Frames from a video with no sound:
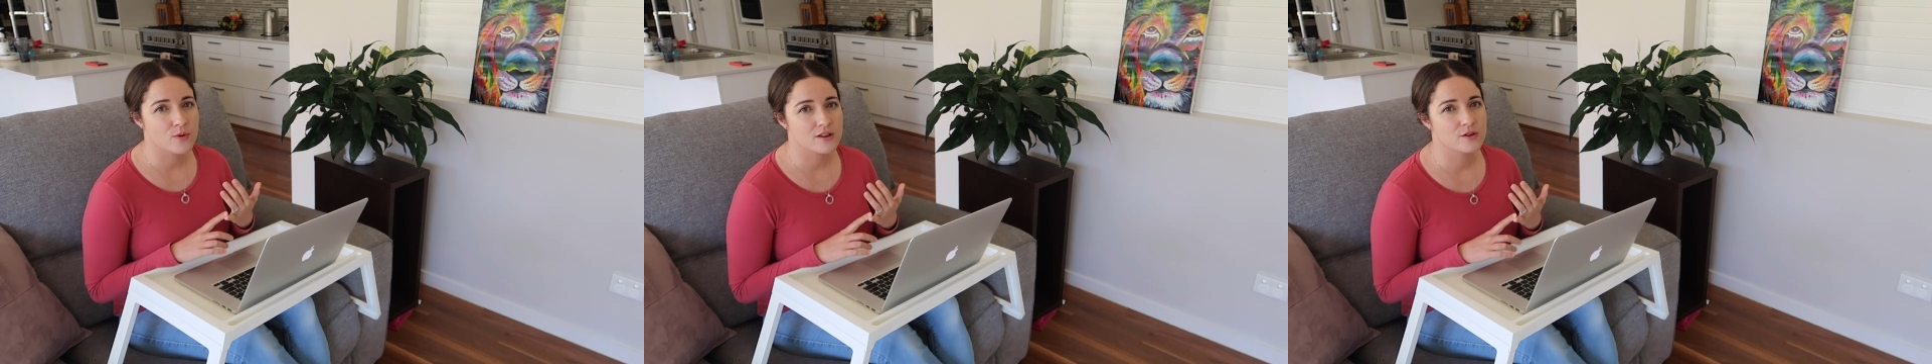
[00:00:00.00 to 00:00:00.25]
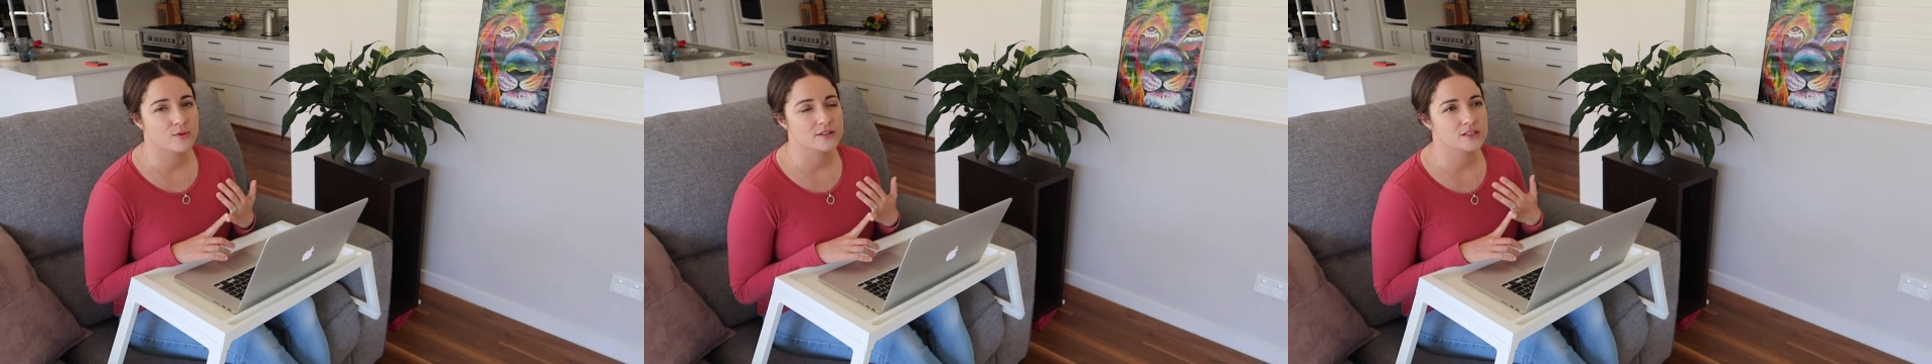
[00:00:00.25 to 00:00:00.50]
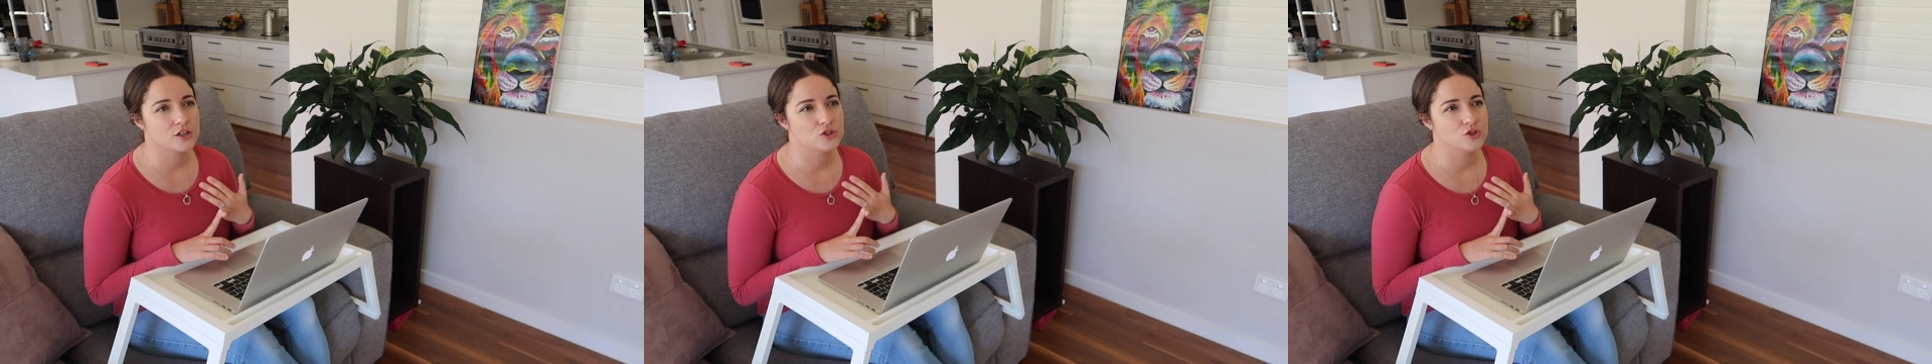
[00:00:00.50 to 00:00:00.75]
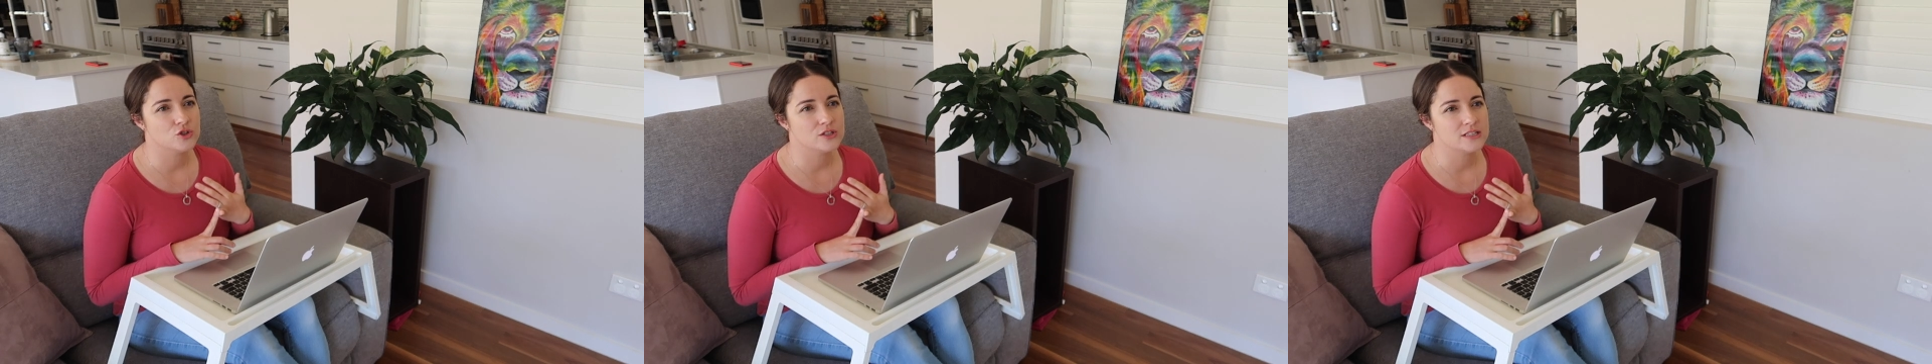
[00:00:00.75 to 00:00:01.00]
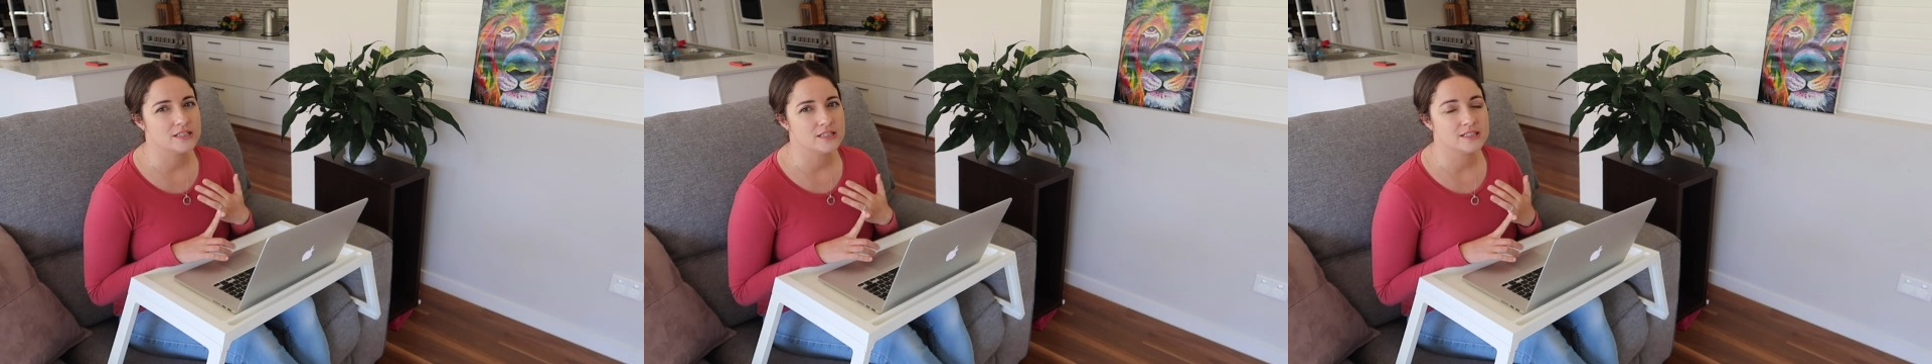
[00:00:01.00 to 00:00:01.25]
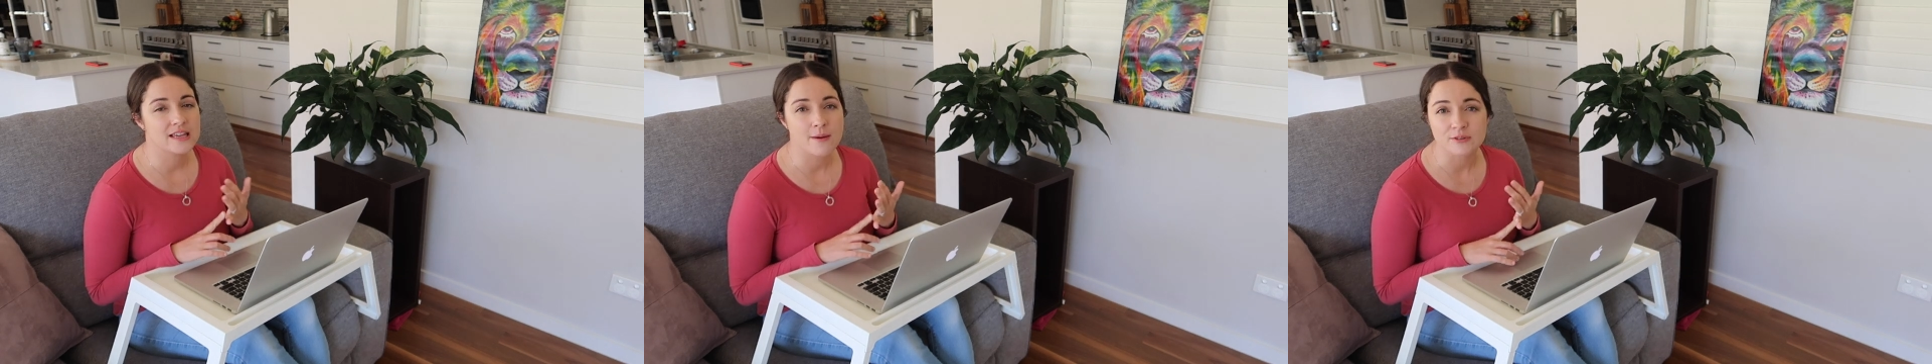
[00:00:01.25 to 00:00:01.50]
one of the ones I use
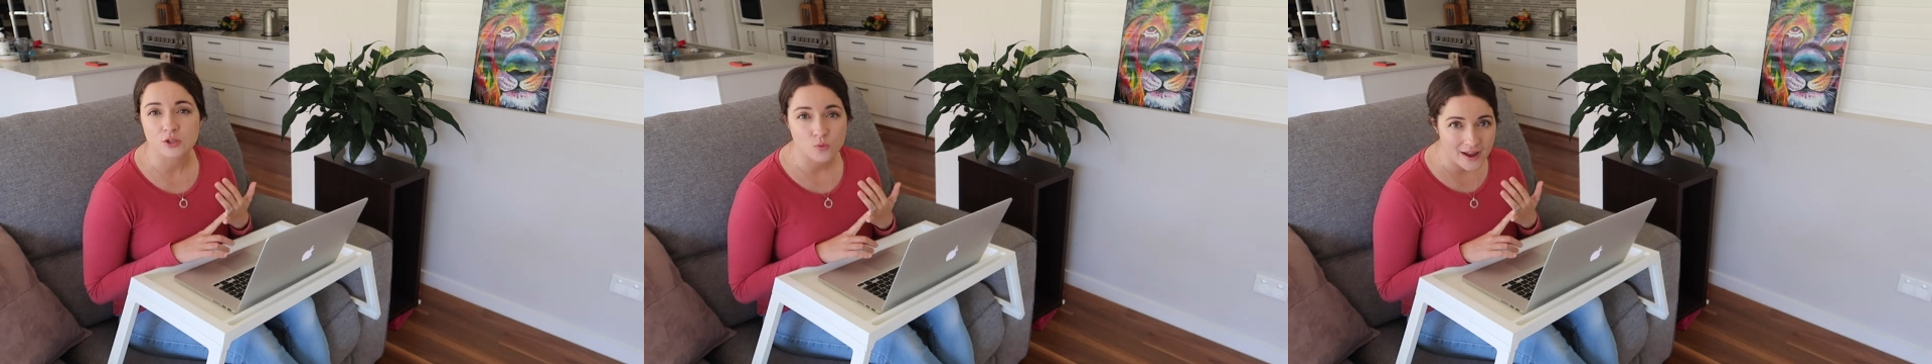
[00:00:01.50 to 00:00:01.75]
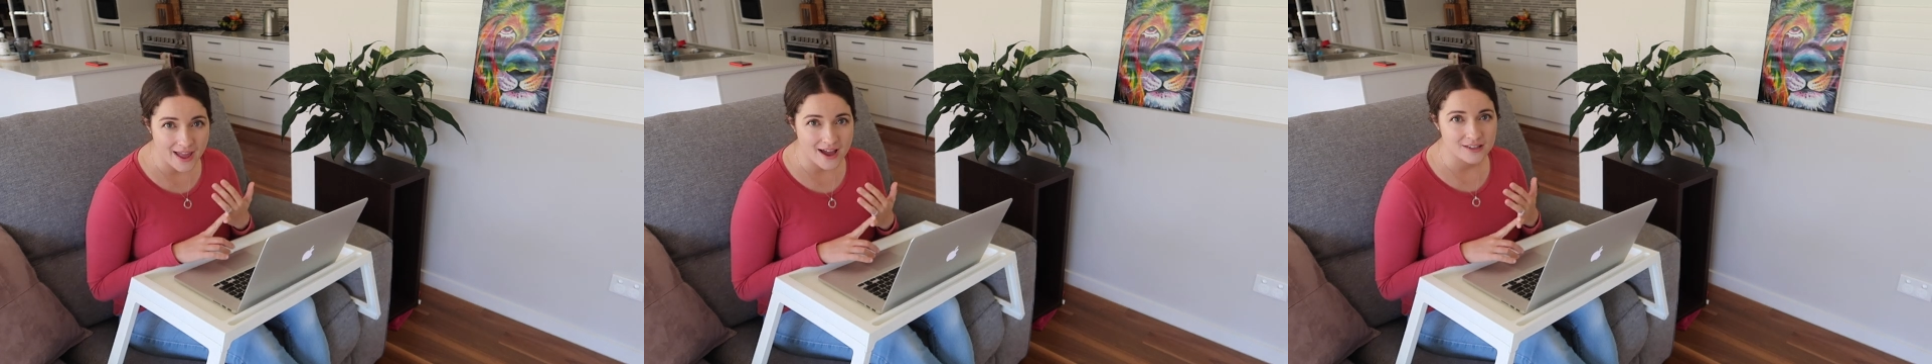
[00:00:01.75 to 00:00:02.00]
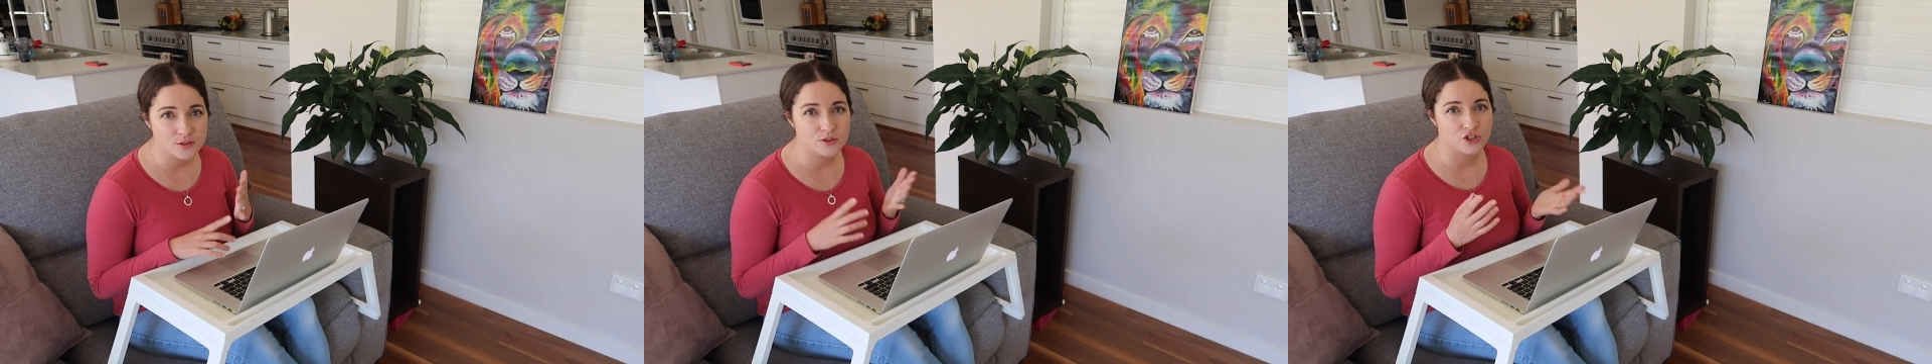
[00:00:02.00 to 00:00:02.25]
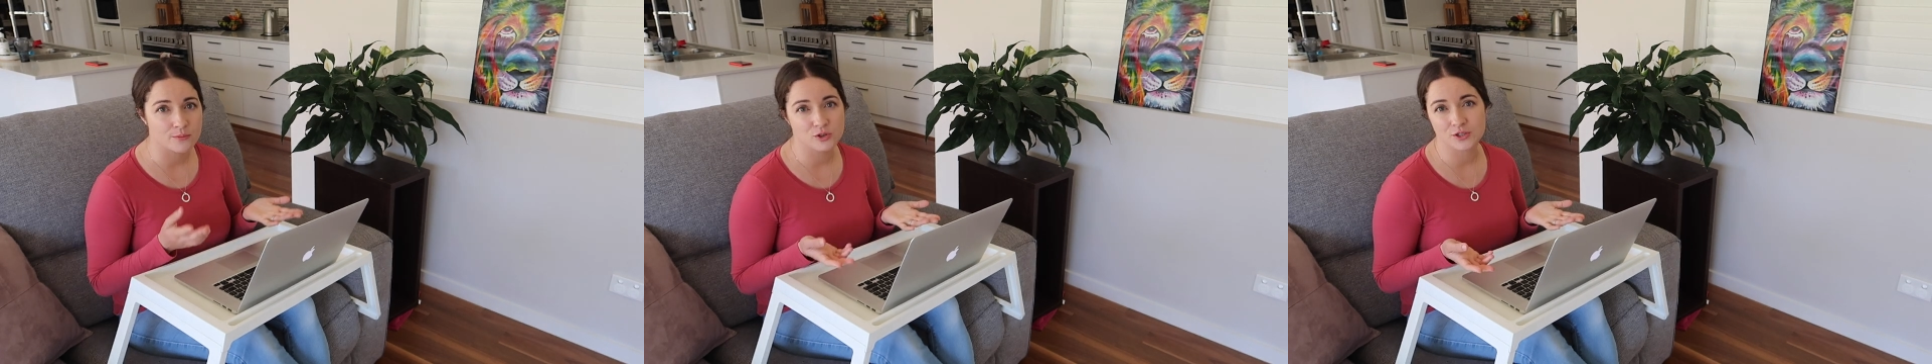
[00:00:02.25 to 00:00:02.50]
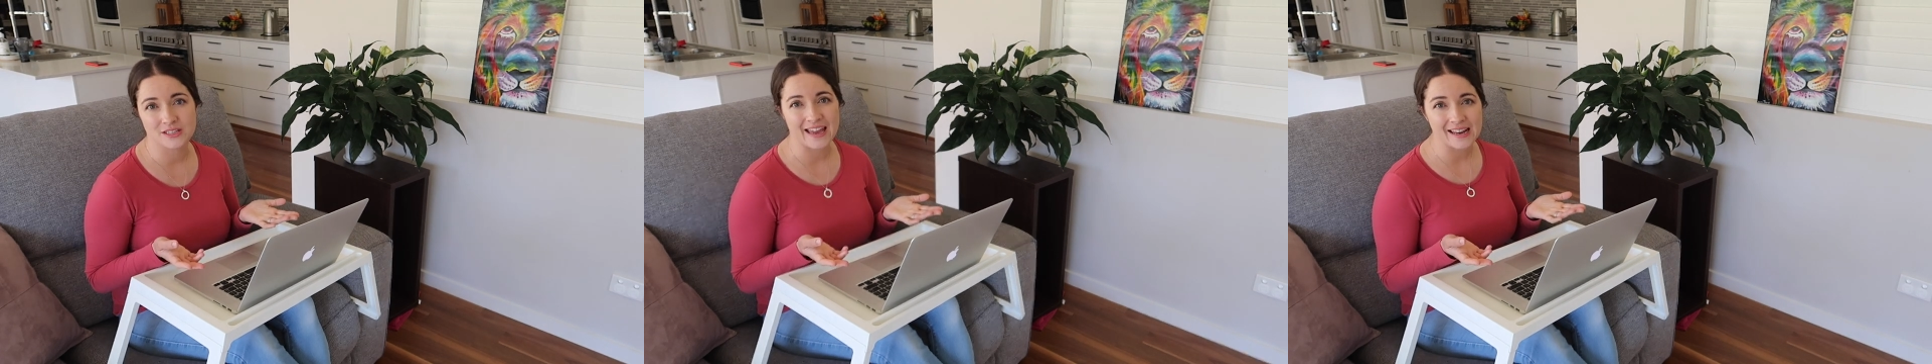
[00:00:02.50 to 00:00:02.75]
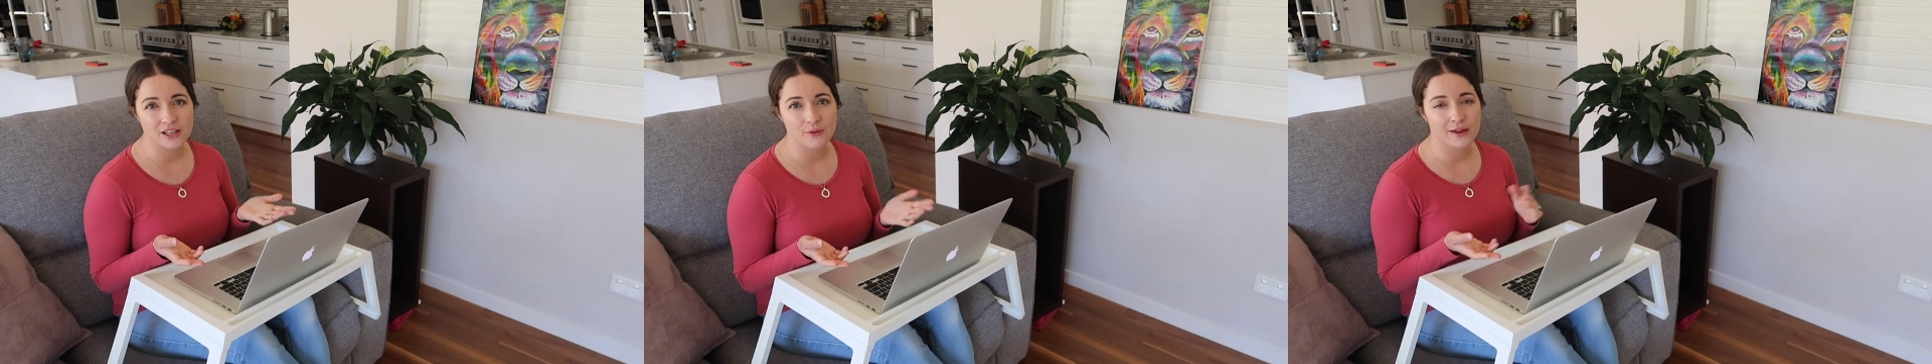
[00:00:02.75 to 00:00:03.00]
is Chemist Warehouse, which I'm using
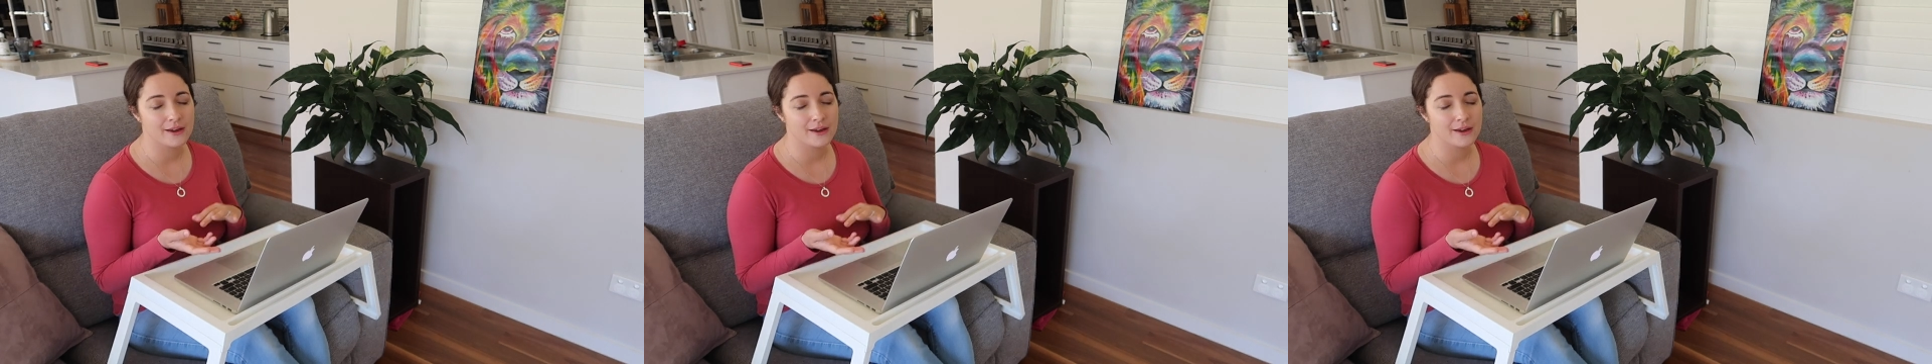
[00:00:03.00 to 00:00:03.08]
anyway.